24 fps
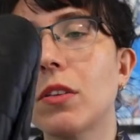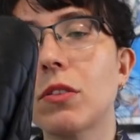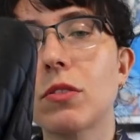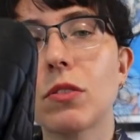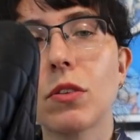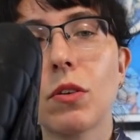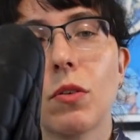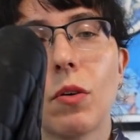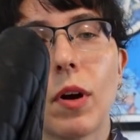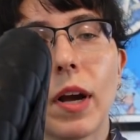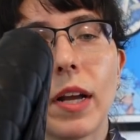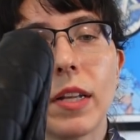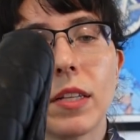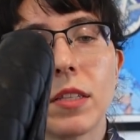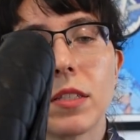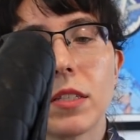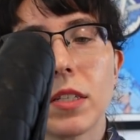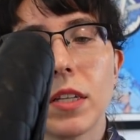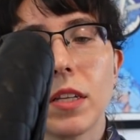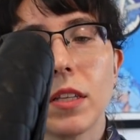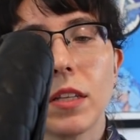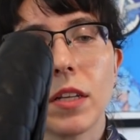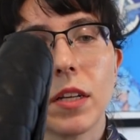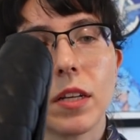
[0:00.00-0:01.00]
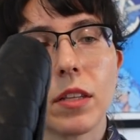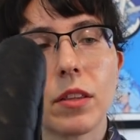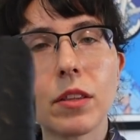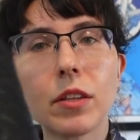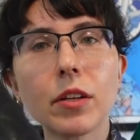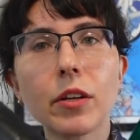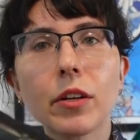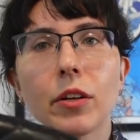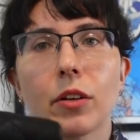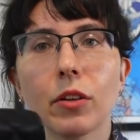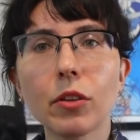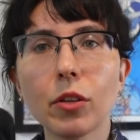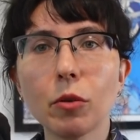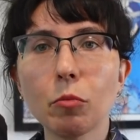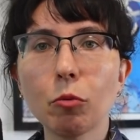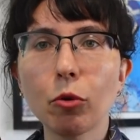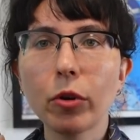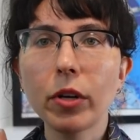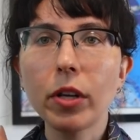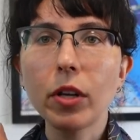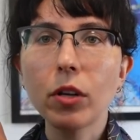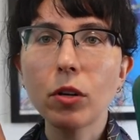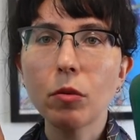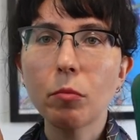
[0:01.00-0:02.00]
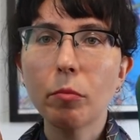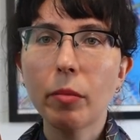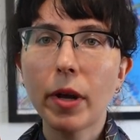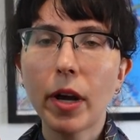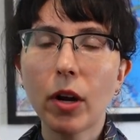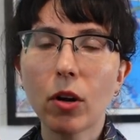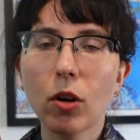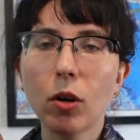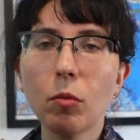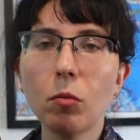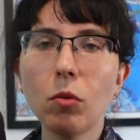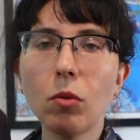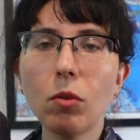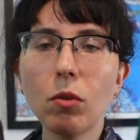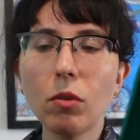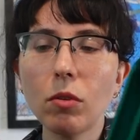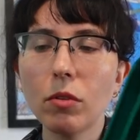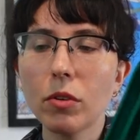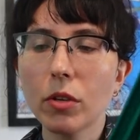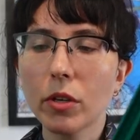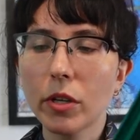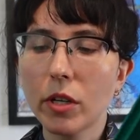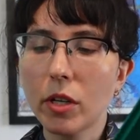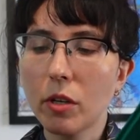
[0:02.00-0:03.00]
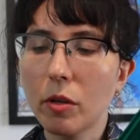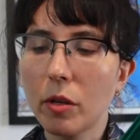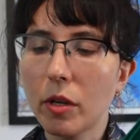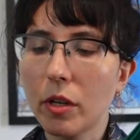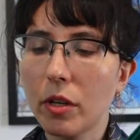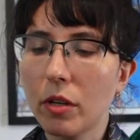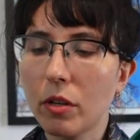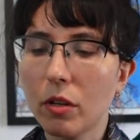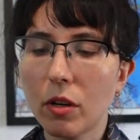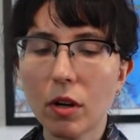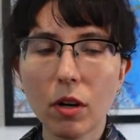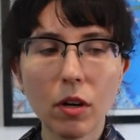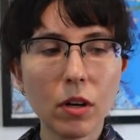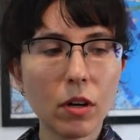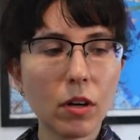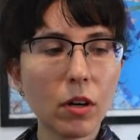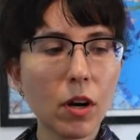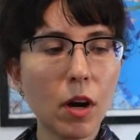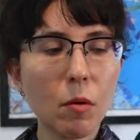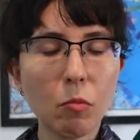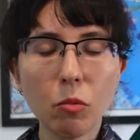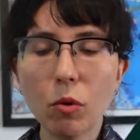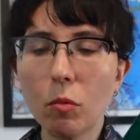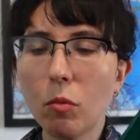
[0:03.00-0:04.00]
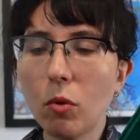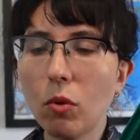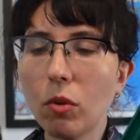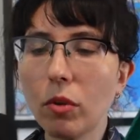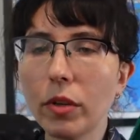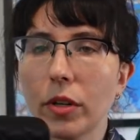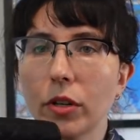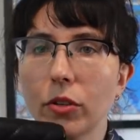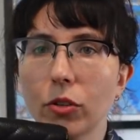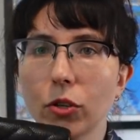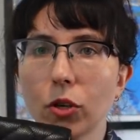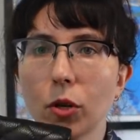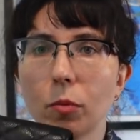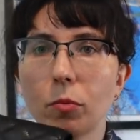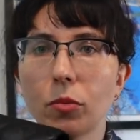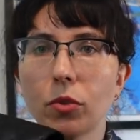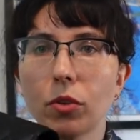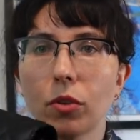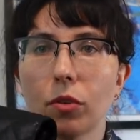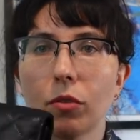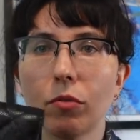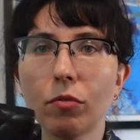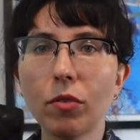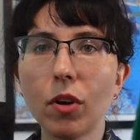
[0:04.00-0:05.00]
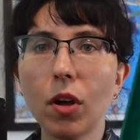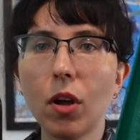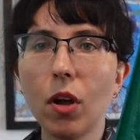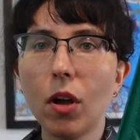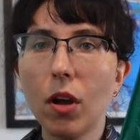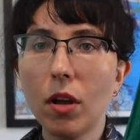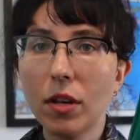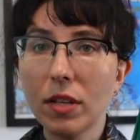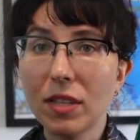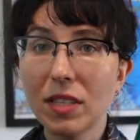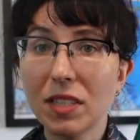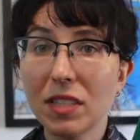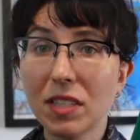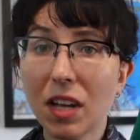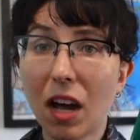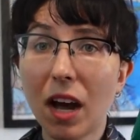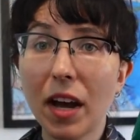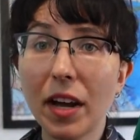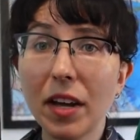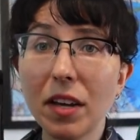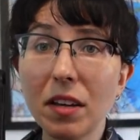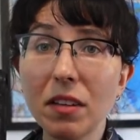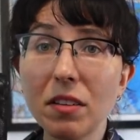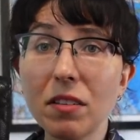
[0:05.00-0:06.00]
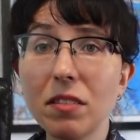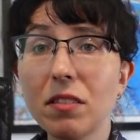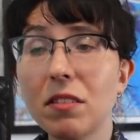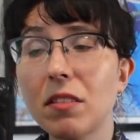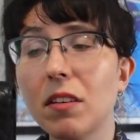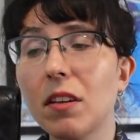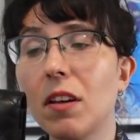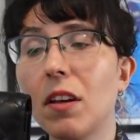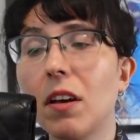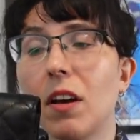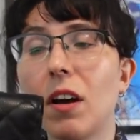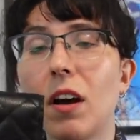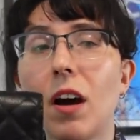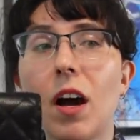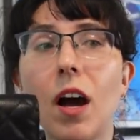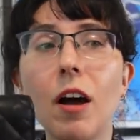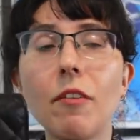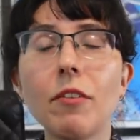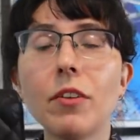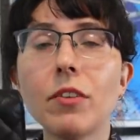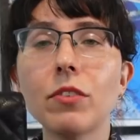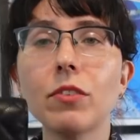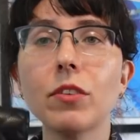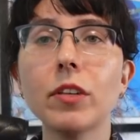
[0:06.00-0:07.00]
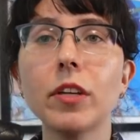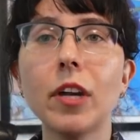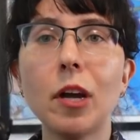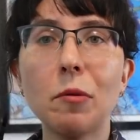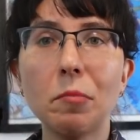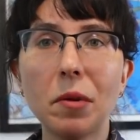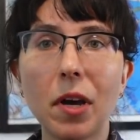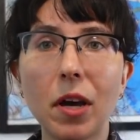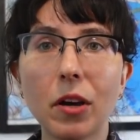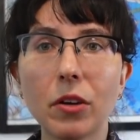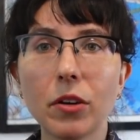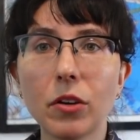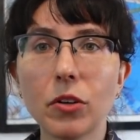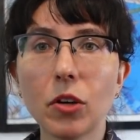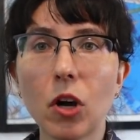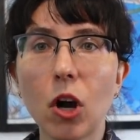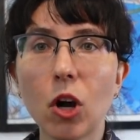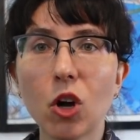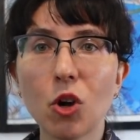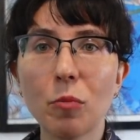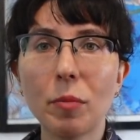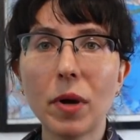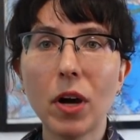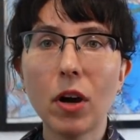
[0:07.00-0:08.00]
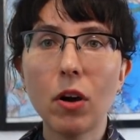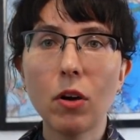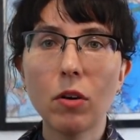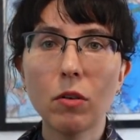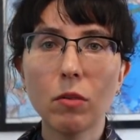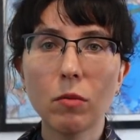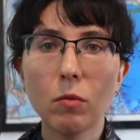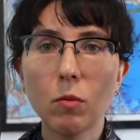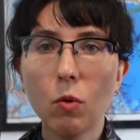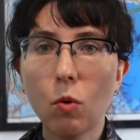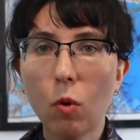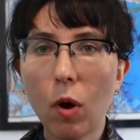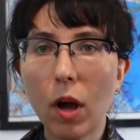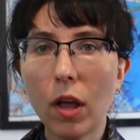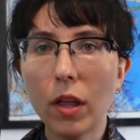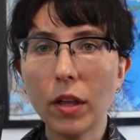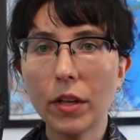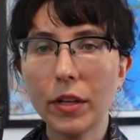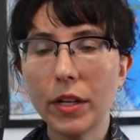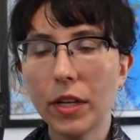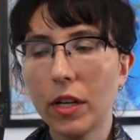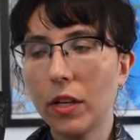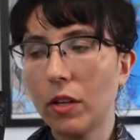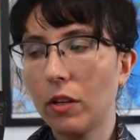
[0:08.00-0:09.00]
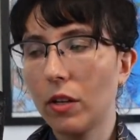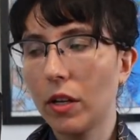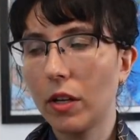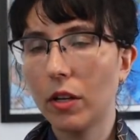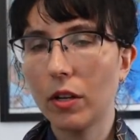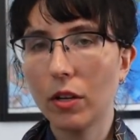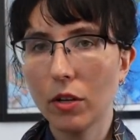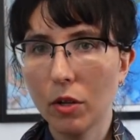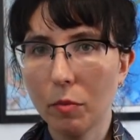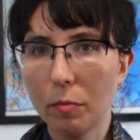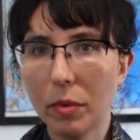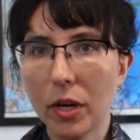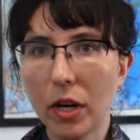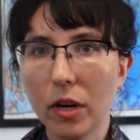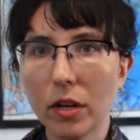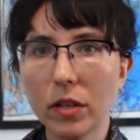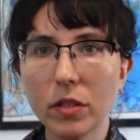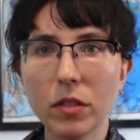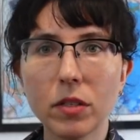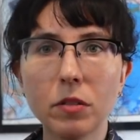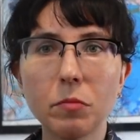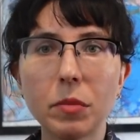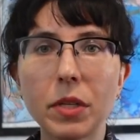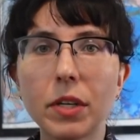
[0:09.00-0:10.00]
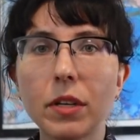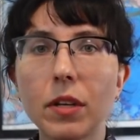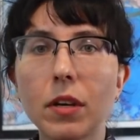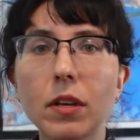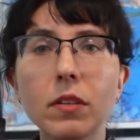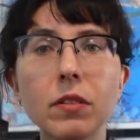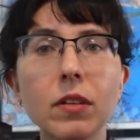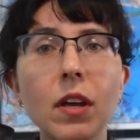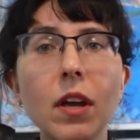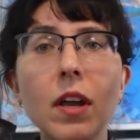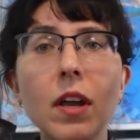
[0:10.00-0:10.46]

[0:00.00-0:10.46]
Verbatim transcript: So I'd say that they're, they're pretty comparable. They're pretty uh, comparable in terms of size. Obviously, I'm not going to talk about quality eh, comparison because